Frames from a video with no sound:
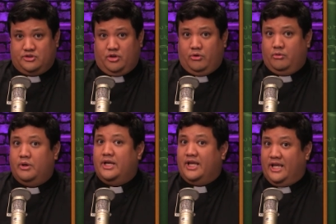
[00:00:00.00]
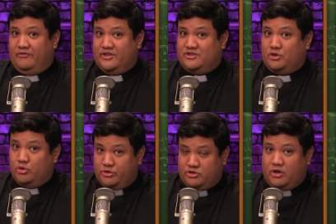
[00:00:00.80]
So if it's a
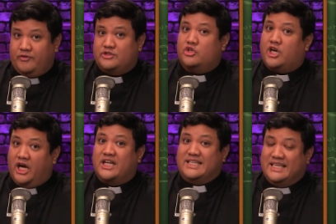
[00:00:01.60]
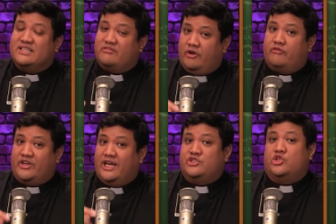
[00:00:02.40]
Google service, you're going to need the
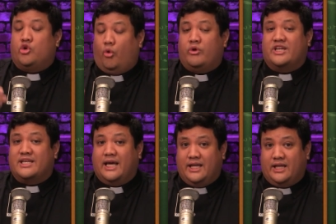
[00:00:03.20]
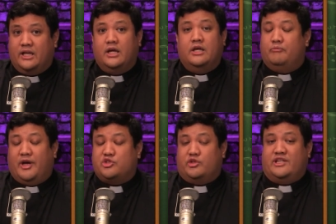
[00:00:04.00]
verification in order to get in.
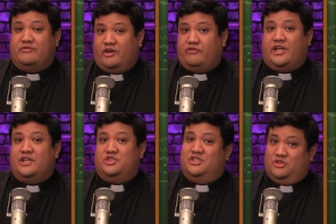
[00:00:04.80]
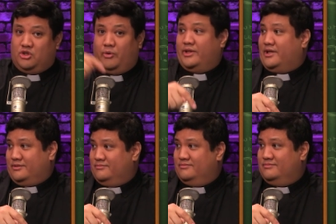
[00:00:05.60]
Make sure that the verification isn't going
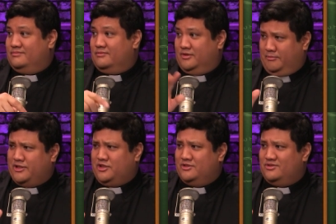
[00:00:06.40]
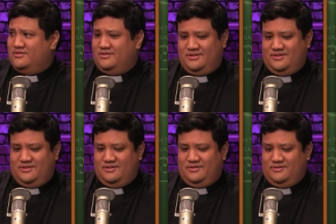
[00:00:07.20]
there. Yep. Does it make sense? Makes
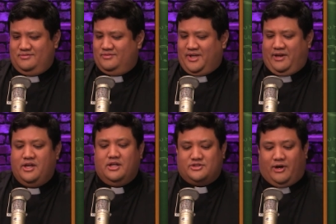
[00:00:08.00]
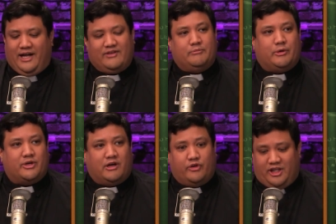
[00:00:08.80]
sense to me. Okay. So I got my
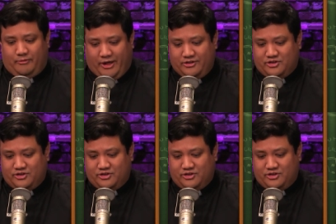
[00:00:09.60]
recovery email.